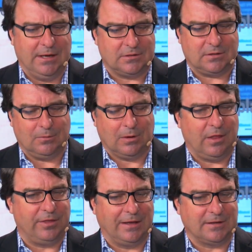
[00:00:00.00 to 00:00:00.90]
piece, one
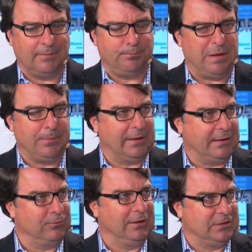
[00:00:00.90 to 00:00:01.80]
of the things that people
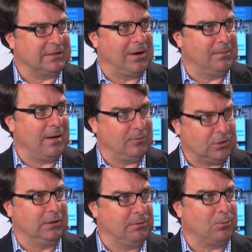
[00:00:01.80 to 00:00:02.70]
get really scared about,
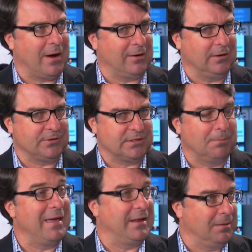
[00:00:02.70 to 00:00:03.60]
certainly with wireless, is
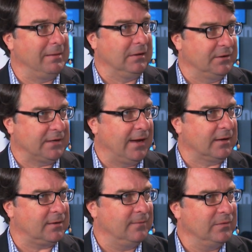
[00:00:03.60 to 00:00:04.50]
the man-in-the-middle
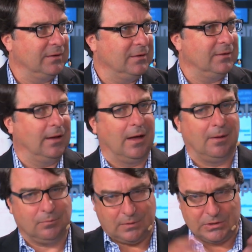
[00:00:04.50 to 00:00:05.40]
attack,
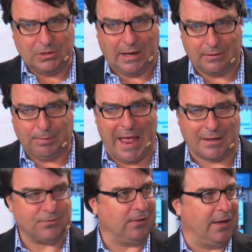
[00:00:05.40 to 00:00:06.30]
because you got
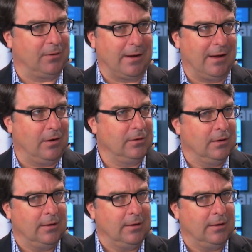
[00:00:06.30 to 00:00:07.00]
packets flying around.